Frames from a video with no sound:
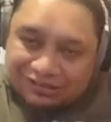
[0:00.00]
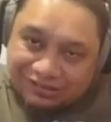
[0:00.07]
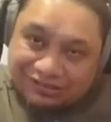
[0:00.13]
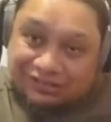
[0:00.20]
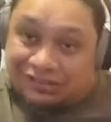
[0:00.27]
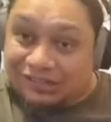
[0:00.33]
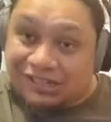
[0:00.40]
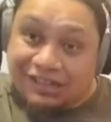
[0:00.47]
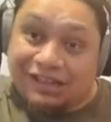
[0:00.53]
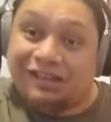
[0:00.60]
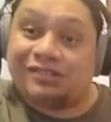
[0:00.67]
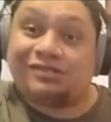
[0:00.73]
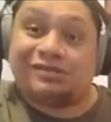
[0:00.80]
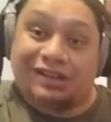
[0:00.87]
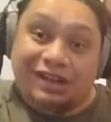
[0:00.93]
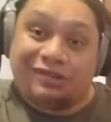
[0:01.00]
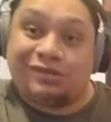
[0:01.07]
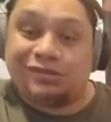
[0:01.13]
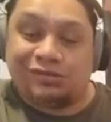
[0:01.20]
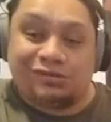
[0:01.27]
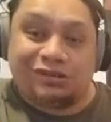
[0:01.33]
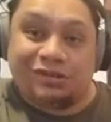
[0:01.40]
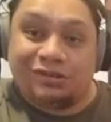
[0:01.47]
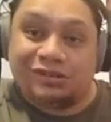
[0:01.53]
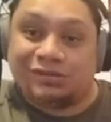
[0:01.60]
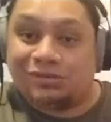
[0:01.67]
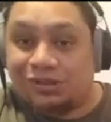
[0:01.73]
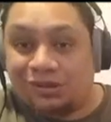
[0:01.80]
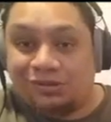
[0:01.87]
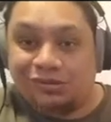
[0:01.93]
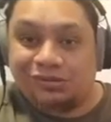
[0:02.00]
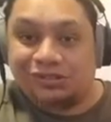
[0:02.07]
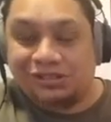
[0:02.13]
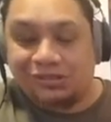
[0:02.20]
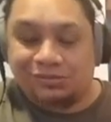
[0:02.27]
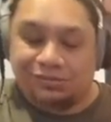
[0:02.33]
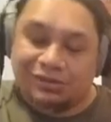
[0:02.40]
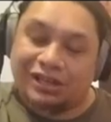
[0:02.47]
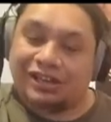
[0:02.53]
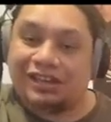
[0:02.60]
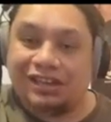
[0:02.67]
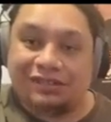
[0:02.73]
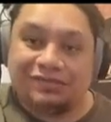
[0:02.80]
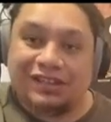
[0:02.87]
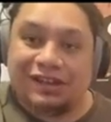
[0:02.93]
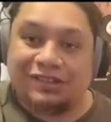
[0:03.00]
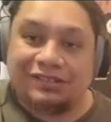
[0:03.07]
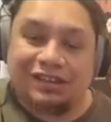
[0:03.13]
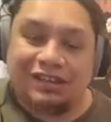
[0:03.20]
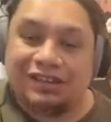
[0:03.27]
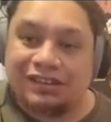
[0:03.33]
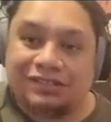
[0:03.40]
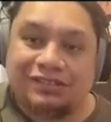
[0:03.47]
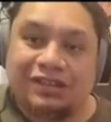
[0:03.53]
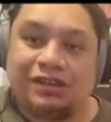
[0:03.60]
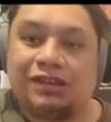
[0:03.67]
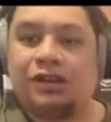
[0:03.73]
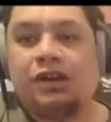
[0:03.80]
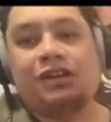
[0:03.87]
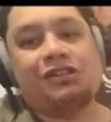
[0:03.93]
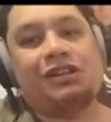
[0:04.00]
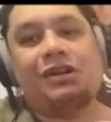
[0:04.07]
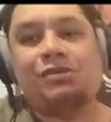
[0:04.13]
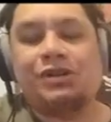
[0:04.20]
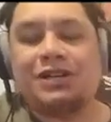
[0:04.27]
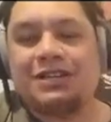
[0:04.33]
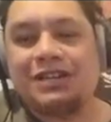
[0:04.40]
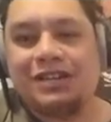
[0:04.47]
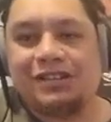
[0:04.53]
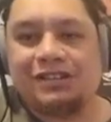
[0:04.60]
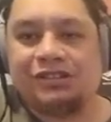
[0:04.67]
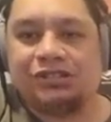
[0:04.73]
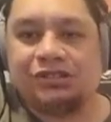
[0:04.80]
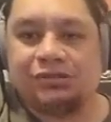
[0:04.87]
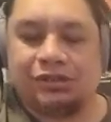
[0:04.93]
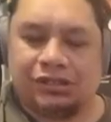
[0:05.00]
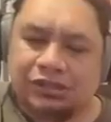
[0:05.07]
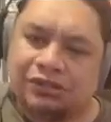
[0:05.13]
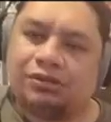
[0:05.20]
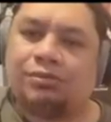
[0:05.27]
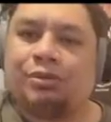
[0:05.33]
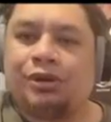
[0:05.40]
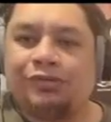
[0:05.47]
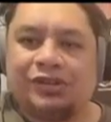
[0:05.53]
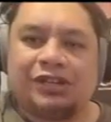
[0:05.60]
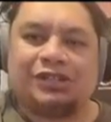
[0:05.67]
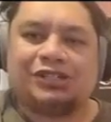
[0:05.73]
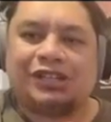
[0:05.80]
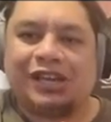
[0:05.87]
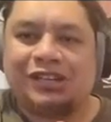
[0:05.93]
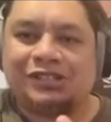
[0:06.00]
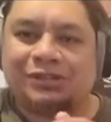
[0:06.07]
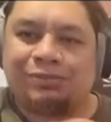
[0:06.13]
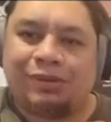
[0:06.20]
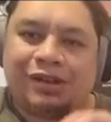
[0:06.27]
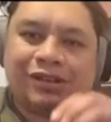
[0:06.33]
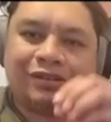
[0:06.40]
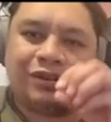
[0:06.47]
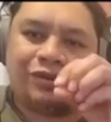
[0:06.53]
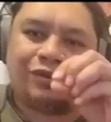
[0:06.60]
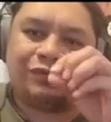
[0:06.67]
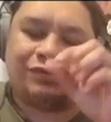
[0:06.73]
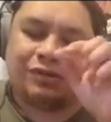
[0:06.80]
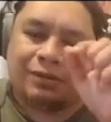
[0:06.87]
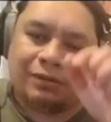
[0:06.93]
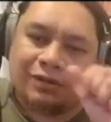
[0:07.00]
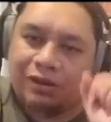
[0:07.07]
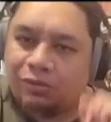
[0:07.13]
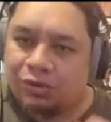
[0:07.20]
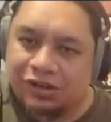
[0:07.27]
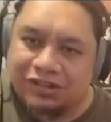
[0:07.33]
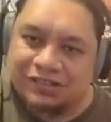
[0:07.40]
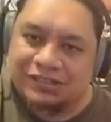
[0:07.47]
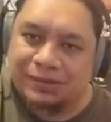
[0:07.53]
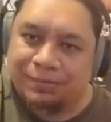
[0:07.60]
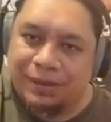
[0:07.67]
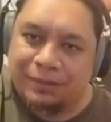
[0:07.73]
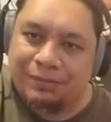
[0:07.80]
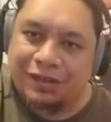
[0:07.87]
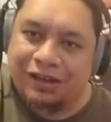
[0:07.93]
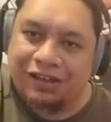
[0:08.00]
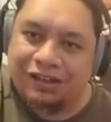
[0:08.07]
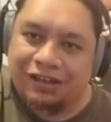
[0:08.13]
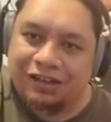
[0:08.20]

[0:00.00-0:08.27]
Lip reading: see how it all goes with the chords, we're going to have that at the end there. Now we're going to get into a little bit of an education part of what is a Pepeha.